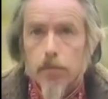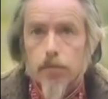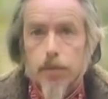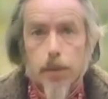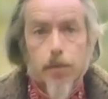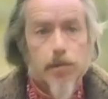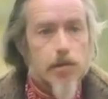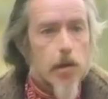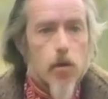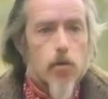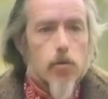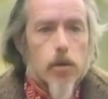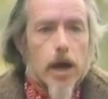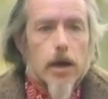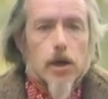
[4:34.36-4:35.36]
People say, oh,
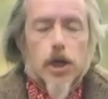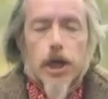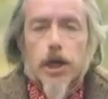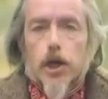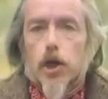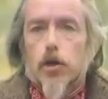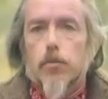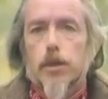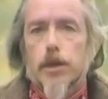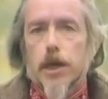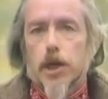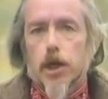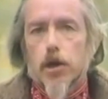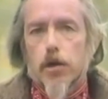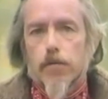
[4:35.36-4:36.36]
you can't change human
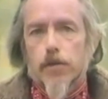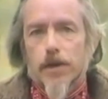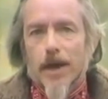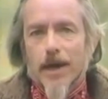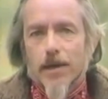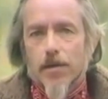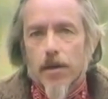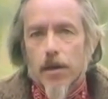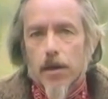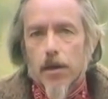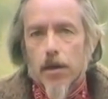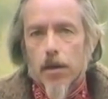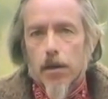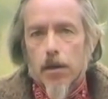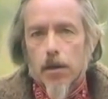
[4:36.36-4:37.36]
nature overnight.
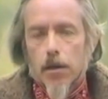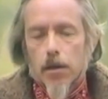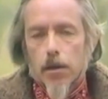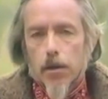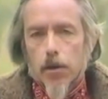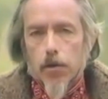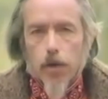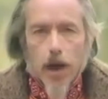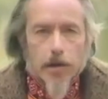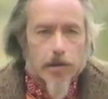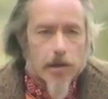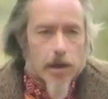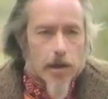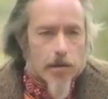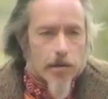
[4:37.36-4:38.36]
You're
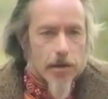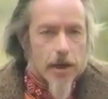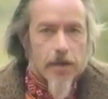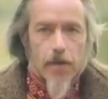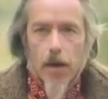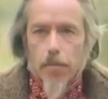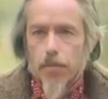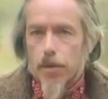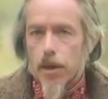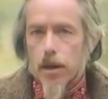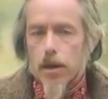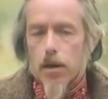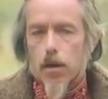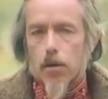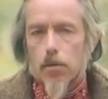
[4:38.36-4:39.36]
asking us to give up the
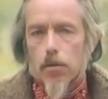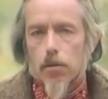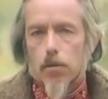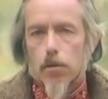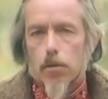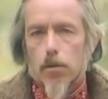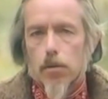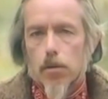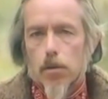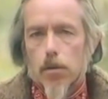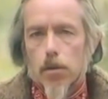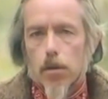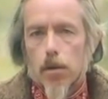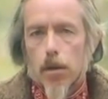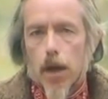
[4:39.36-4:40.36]
ego.
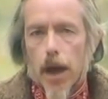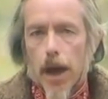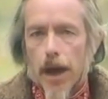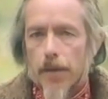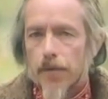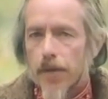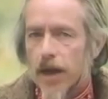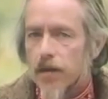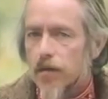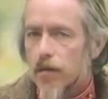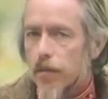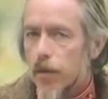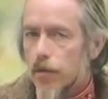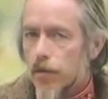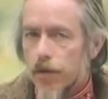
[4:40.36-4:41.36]
And that's
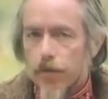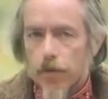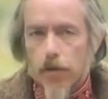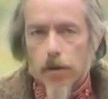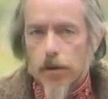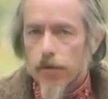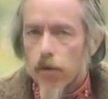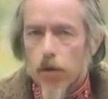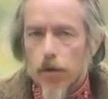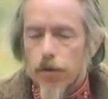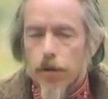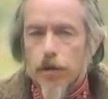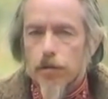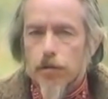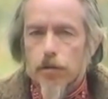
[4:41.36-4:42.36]
the most difficult of all
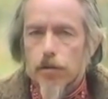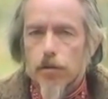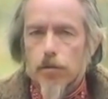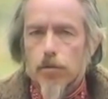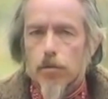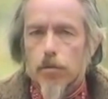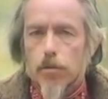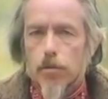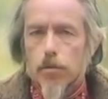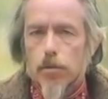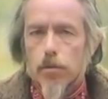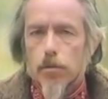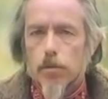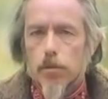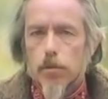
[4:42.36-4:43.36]
things to do.
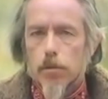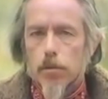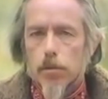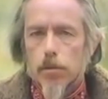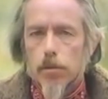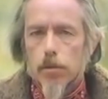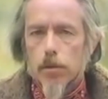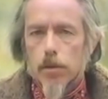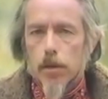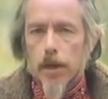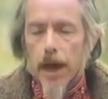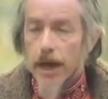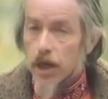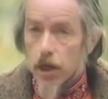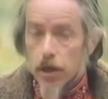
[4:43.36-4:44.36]

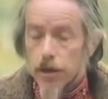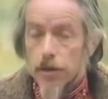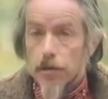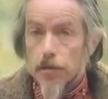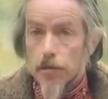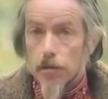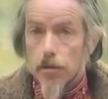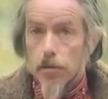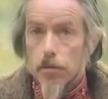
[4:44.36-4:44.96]
Actually, it isn't,